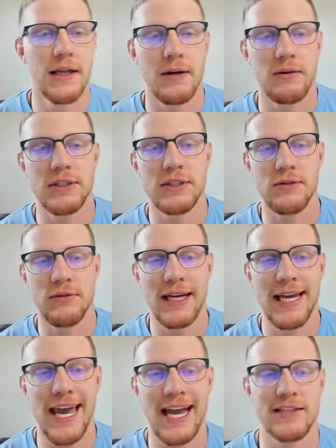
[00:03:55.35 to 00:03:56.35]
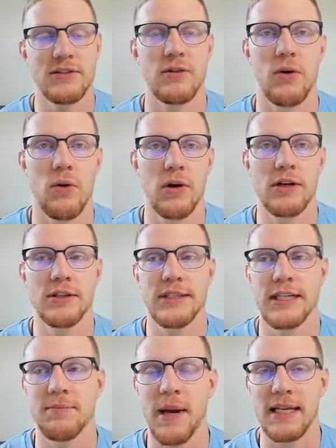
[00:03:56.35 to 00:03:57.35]
There was three canceled orders.
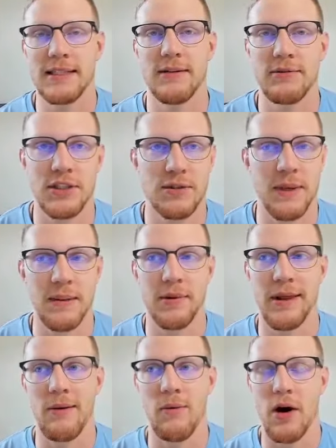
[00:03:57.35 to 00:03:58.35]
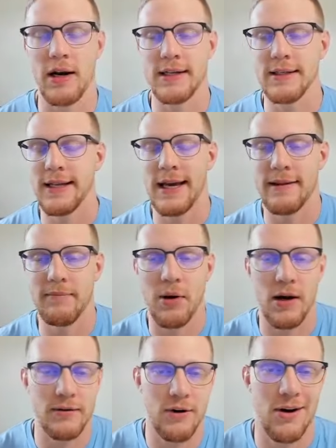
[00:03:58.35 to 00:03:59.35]
That basically was just people that wanted that
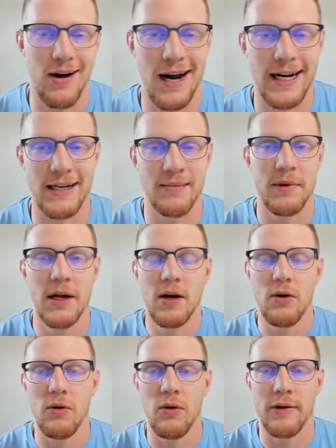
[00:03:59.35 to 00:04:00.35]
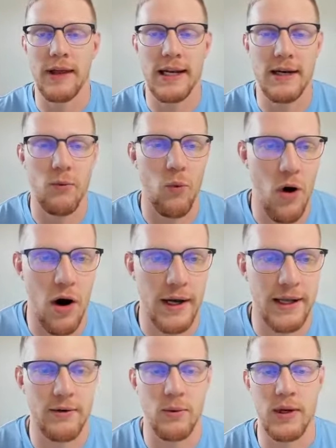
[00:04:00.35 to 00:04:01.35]
bought the wrong item or they didn't want
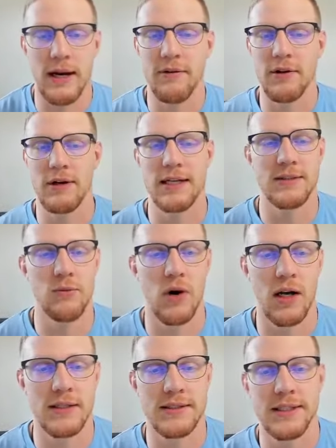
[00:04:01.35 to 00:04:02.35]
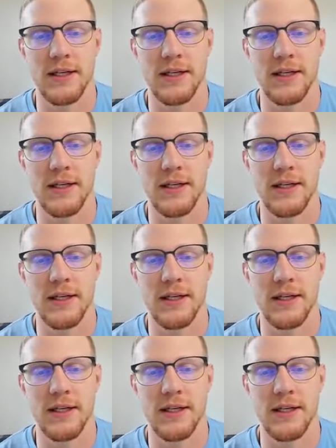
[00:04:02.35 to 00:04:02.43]
it or whatever the reason was.